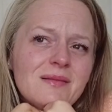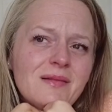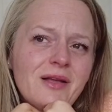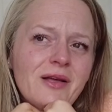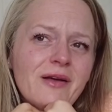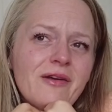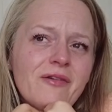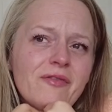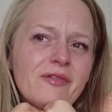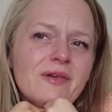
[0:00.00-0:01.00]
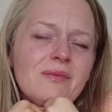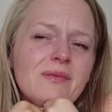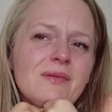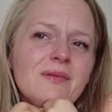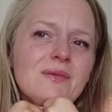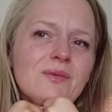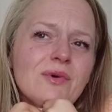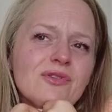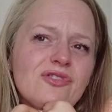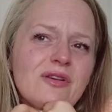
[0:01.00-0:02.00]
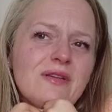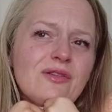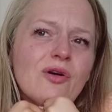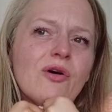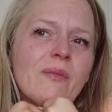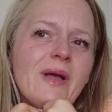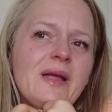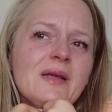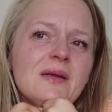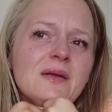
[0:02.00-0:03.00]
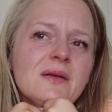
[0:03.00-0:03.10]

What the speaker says: her for what she's taught me,